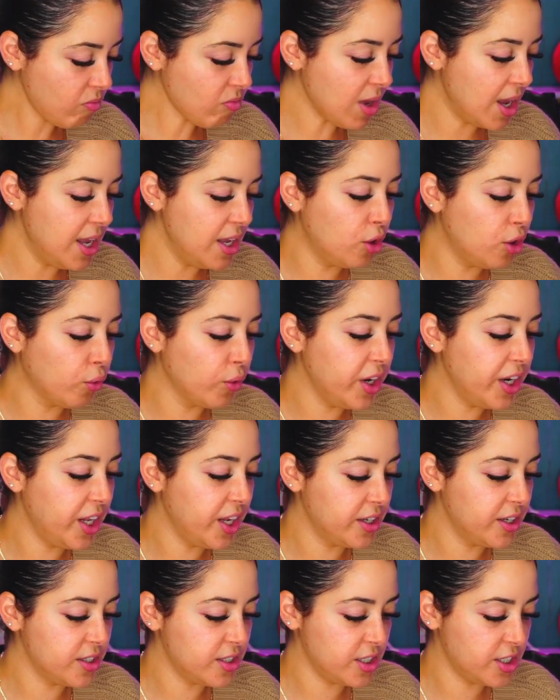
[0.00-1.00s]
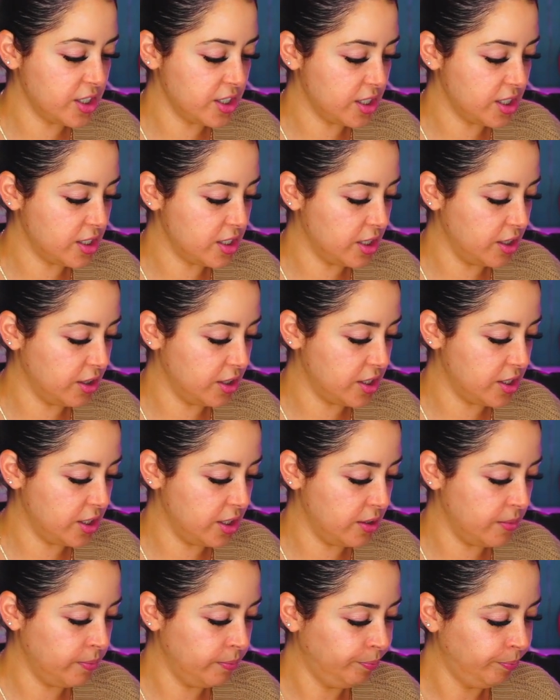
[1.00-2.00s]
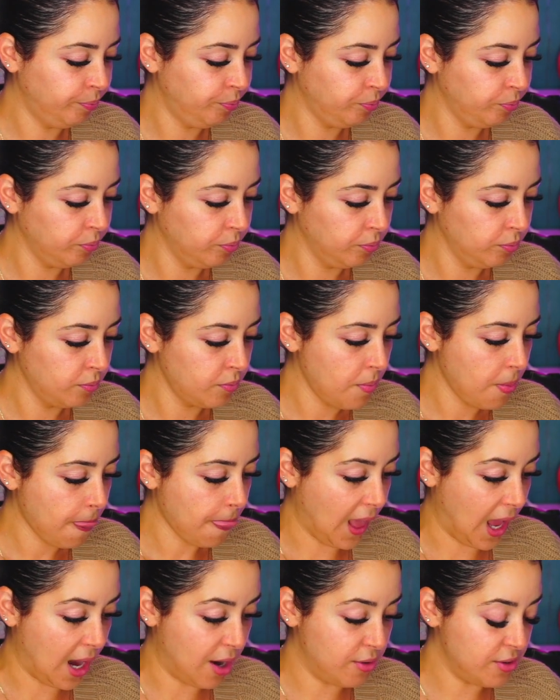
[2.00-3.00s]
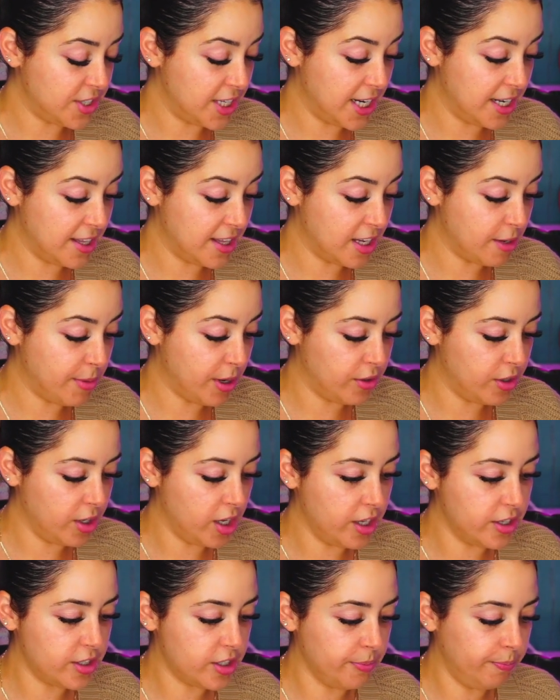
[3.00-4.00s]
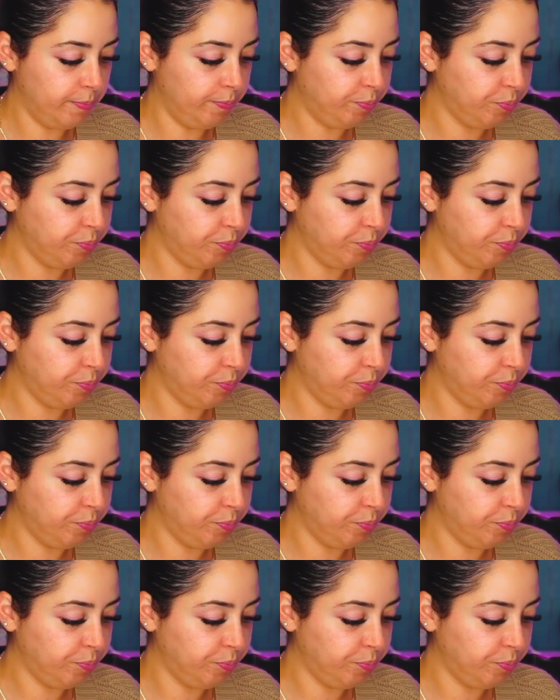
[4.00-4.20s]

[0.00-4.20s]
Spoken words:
Ingredients. It just says here. Let's see. I don't see anything about nuts.